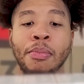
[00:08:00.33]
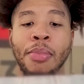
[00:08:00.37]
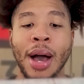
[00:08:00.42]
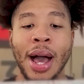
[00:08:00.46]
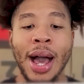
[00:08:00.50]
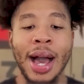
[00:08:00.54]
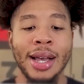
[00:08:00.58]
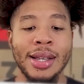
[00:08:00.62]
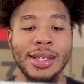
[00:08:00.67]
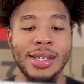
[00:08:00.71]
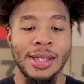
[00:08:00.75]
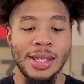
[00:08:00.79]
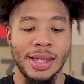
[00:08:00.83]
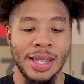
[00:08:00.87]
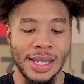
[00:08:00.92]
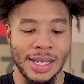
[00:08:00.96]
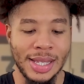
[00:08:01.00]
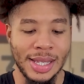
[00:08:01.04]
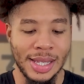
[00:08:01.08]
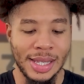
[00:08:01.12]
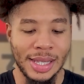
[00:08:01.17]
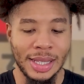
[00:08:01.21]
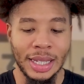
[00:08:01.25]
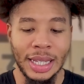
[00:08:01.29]
box,
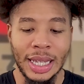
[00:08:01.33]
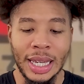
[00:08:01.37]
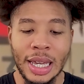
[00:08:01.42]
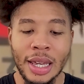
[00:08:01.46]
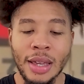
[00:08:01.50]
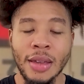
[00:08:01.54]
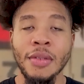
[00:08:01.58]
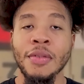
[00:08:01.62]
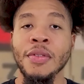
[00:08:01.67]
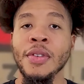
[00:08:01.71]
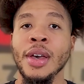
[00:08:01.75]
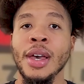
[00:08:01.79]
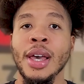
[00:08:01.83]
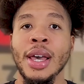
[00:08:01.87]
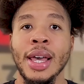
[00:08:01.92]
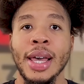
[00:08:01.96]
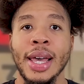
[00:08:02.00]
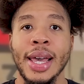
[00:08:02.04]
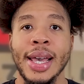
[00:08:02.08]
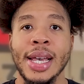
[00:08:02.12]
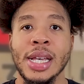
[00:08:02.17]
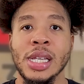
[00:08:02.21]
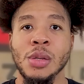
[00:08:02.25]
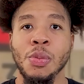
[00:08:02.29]
this sleeve
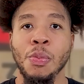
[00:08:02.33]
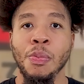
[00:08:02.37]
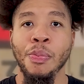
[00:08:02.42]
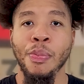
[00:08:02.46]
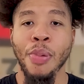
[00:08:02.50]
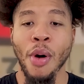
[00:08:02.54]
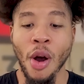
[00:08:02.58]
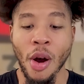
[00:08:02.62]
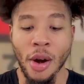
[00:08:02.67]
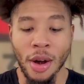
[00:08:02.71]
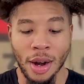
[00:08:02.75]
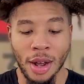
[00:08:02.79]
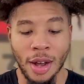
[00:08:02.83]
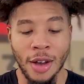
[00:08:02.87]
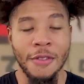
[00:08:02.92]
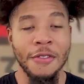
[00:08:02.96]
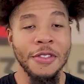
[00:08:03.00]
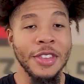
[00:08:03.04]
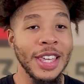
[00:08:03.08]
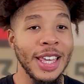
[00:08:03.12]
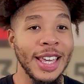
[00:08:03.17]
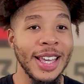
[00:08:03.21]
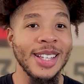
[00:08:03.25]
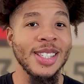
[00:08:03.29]
is part
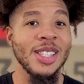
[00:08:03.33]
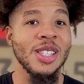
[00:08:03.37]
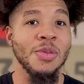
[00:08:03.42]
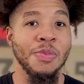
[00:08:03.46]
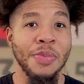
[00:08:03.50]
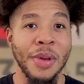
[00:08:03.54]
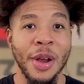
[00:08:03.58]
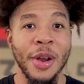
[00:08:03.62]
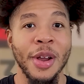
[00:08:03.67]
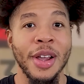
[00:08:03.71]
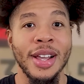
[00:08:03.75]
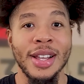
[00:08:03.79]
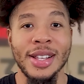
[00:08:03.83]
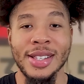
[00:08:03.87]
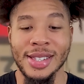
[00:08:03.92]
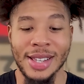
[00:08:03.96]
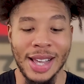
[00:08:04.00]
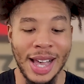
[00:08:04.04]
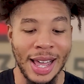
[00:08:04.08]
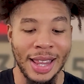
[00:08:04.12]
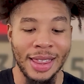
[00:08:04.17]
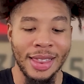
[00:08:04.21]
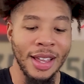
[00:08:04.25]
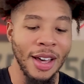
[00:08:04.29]
of the experience.
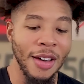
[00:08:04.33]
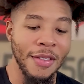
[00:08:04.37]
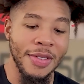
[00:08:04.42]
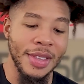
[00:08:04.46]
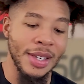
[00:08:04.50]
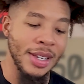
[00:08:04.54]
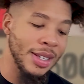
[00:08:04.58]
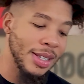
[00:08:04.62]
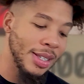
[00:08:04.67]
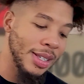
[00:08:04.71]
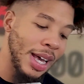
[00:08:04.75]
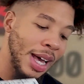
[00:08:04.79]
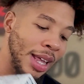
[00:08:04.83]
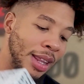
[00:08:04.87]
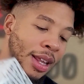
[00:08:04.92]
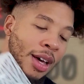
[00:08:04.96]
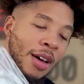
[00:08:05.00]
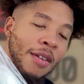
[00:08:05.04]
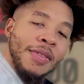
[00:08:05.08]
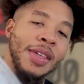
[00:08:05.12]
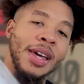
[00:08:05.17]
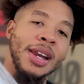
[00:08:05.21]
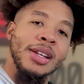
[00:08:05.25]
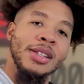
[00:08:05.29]
I love this. I
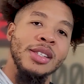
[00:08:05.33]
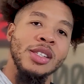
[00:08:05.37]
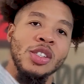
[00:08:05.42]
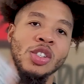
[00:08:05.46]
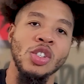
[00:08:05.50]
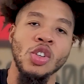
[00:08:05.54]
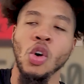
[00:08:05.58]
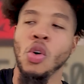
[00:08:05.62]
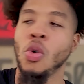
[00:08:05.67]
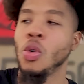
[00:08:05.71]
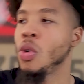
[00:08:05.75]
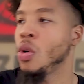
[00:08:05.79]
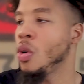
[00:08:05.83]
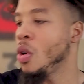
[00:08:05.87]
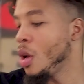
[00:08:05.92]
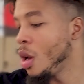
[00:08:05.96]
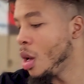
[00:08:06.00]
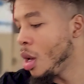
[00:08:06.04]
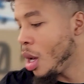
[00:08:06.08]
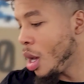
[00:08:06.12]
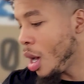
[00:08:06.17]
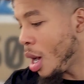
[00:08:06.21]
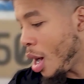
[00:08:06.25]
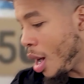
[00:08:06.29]
love that it's
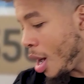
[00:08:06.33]
so,